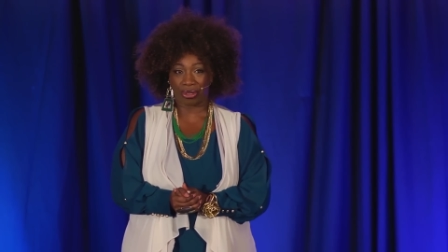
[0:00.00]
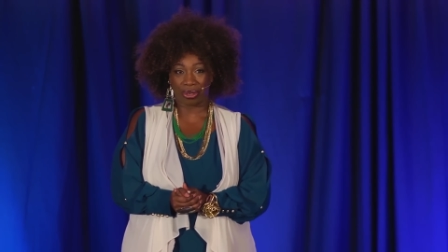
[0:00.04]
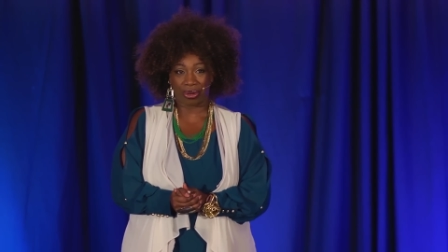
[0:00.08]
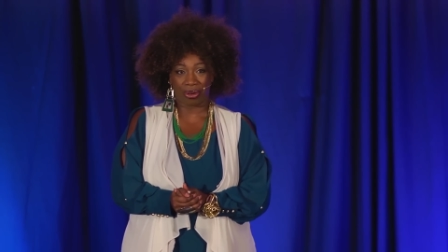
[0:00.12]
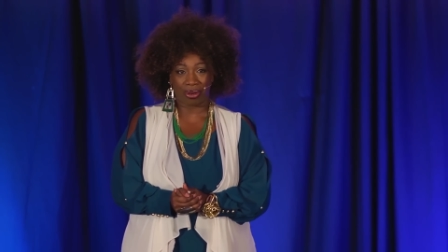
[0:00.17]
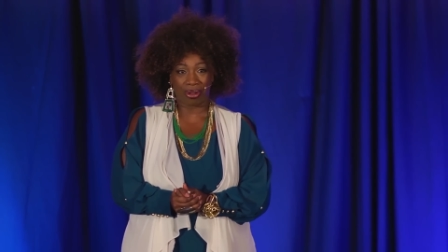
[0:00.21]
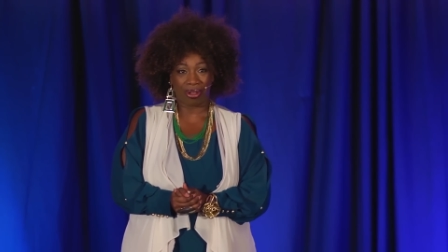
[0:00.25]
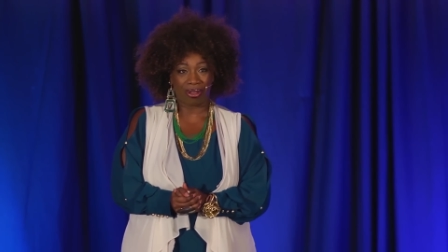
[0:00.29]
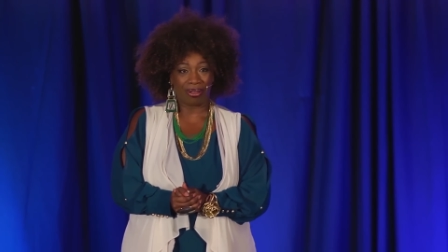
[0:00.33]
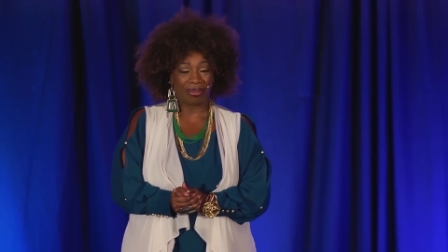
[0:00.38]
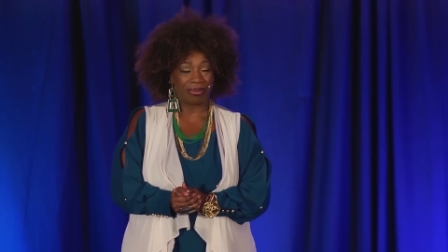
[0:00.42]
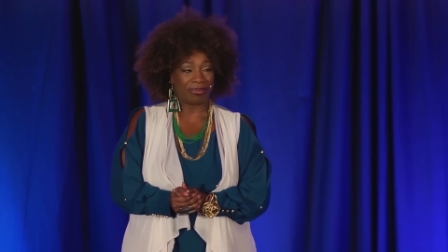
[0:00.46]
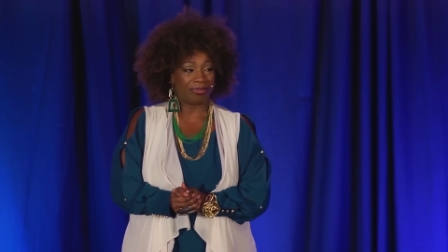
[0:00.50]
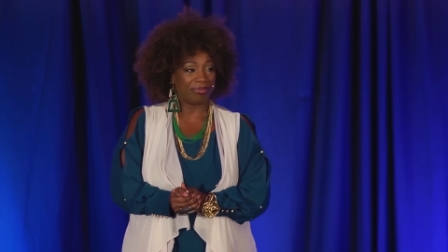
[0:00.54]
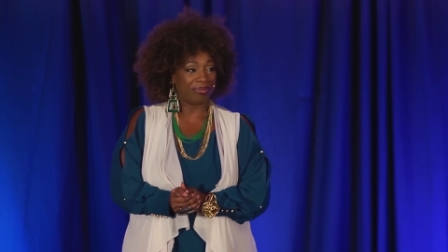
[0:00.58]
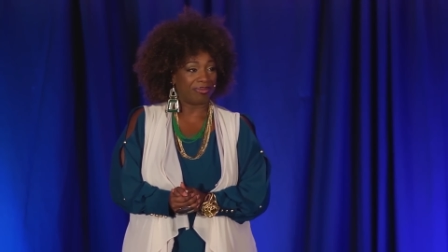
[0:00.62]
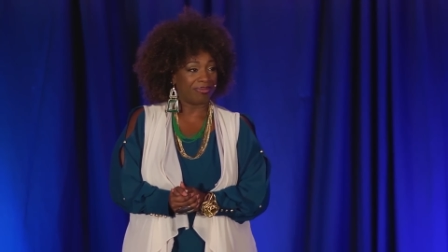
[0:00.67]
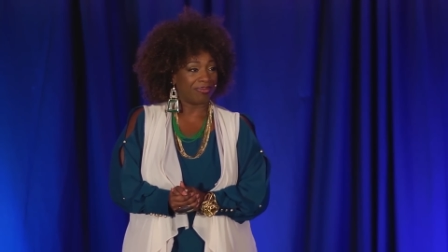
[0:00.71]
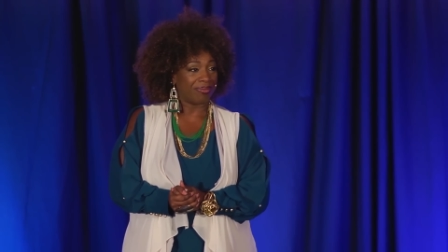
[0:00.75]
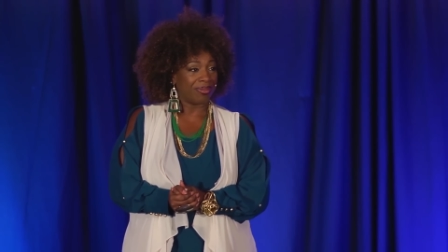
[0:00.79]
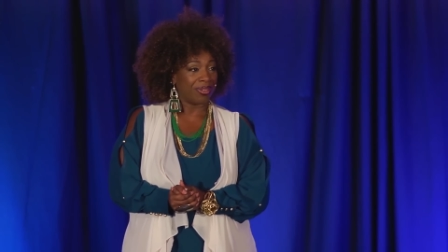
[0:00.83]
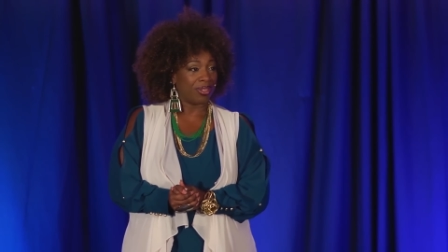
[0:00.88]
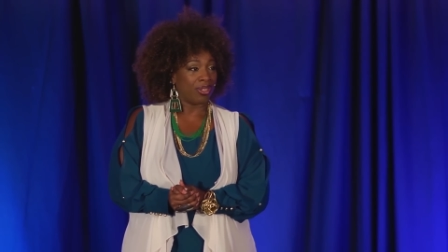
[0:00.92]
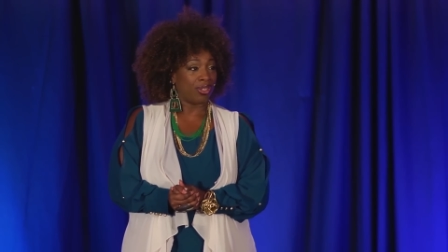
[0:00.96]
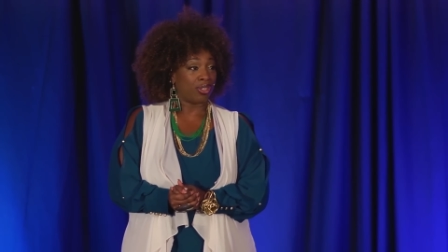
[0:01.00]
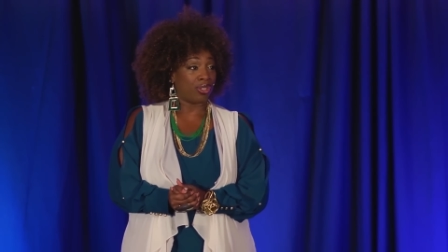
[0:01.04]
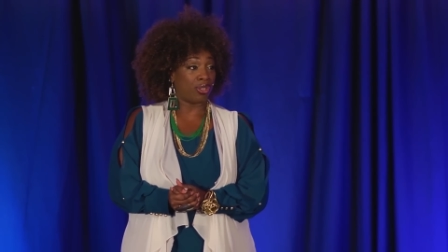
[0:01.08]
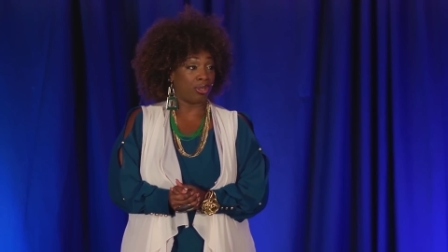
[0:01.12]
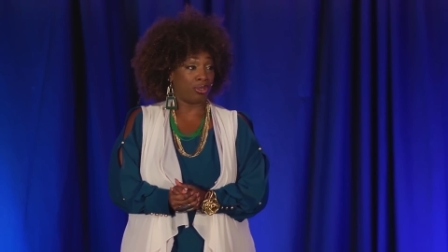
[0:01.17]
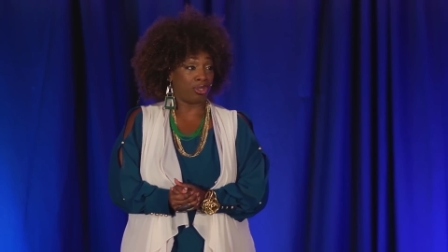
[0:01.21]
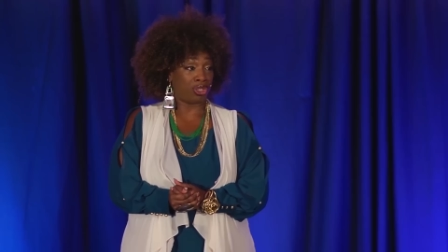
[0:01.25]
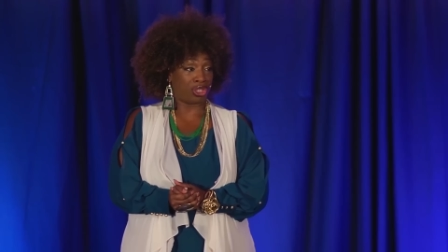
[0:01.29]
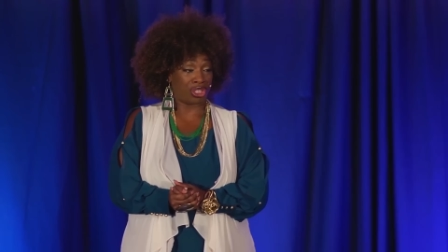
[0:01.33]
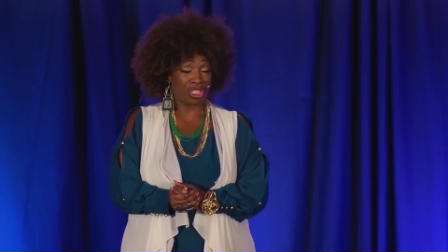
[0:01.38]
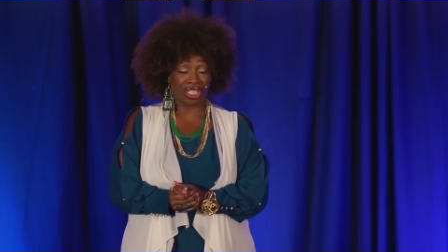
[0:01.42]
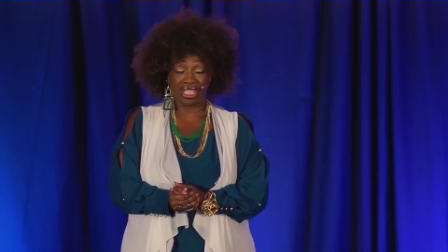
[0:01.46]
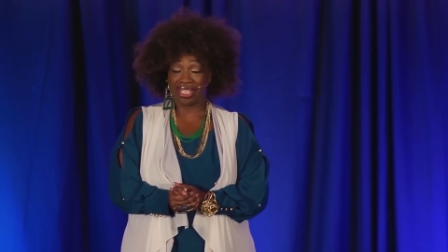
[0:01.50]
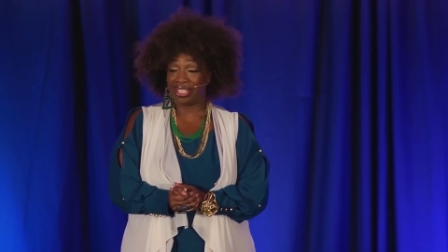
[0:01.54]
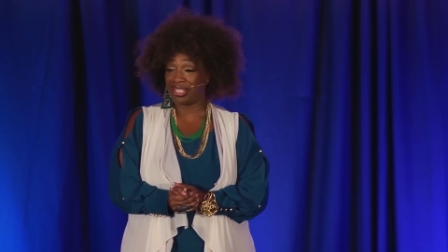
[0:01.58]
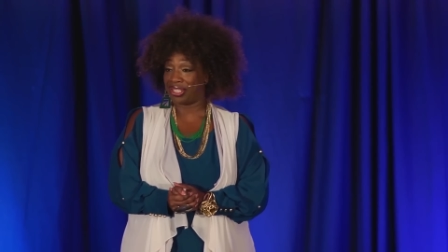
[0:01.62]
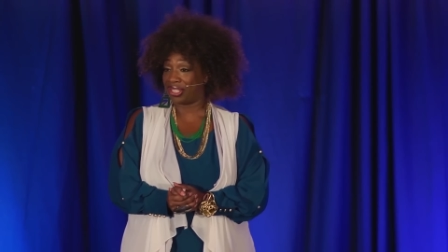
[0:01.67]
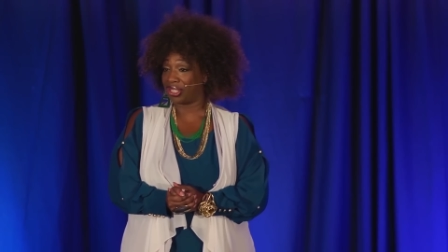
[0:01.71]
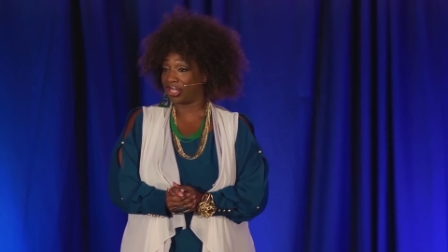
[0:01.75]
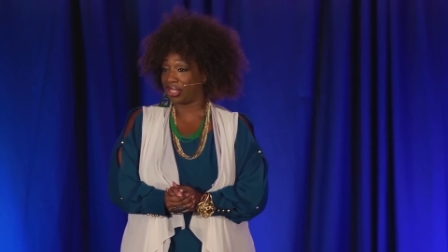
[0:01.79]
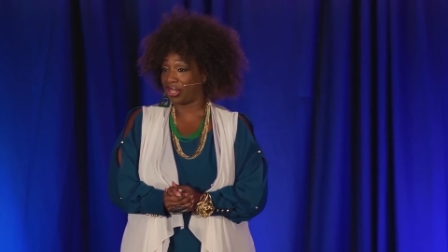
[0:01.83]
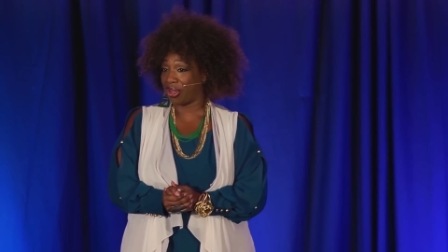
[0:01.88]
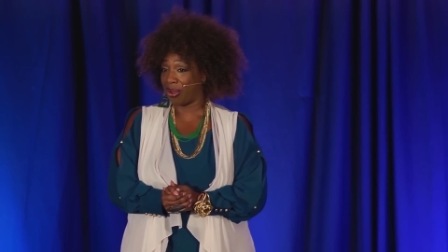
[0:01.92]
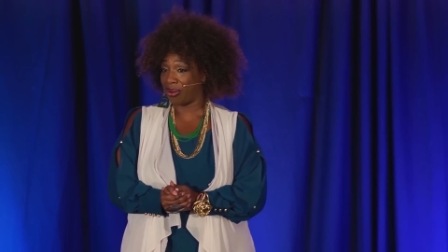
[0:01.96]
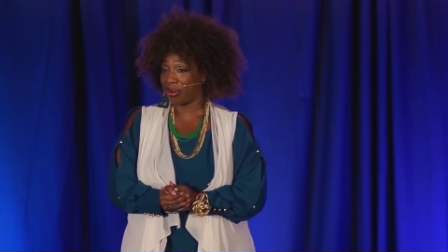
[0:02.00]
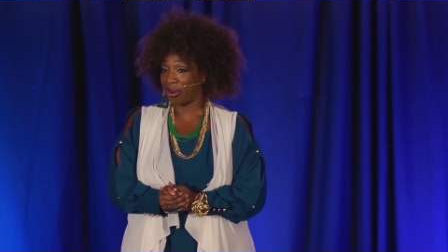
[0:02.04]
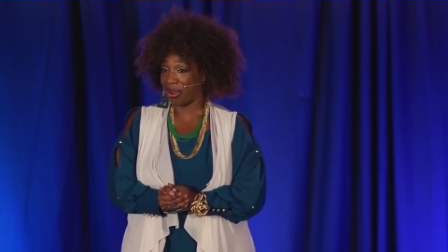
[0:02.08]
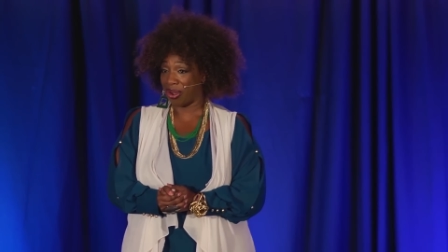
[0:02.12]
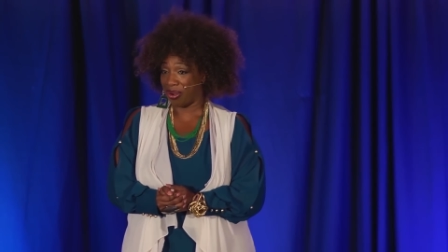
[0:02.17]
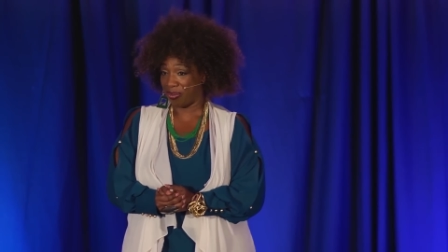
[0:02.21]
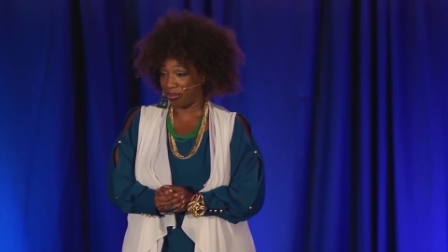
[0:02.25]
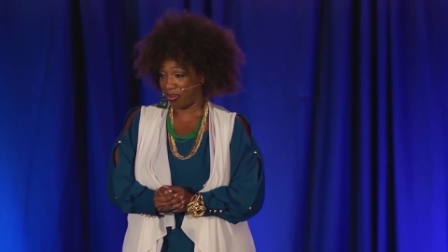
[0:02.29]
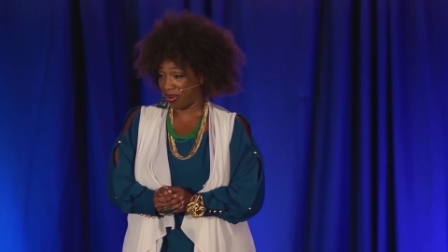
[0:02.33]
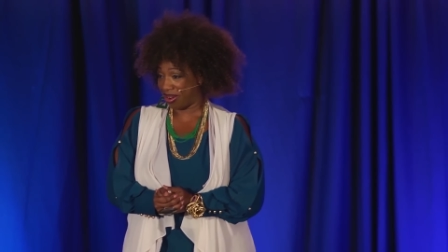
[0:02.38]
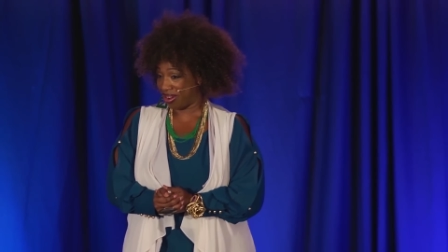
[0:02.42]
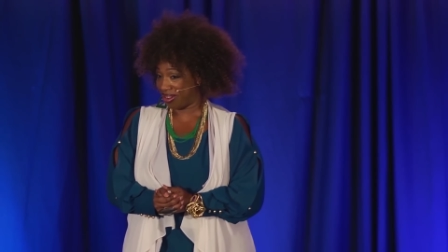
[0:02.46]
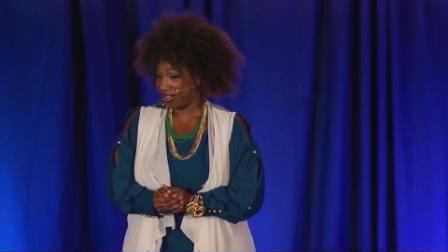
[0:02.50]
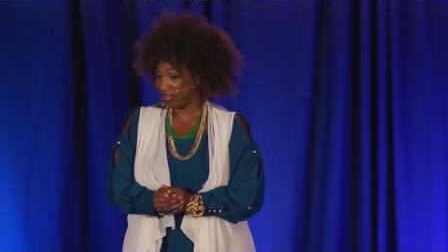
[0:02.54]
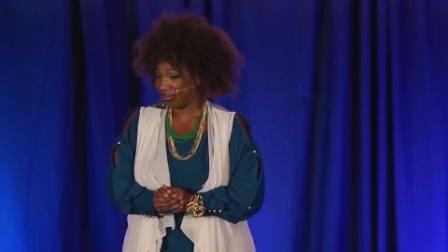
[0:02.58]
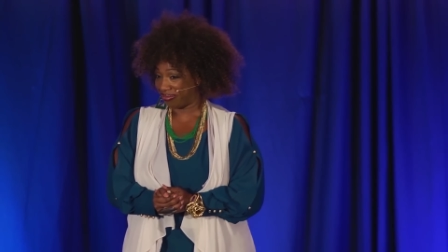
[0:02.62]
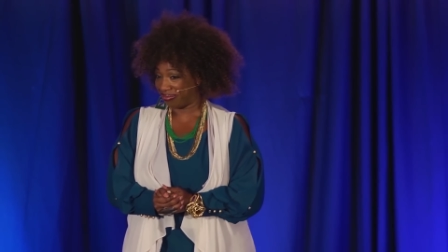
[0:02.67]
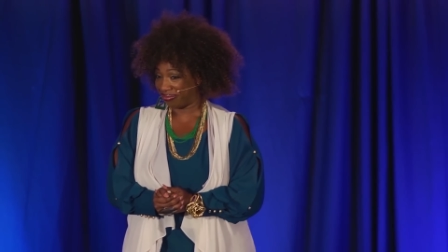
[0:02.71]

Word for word: girl, so she should go to Oprah.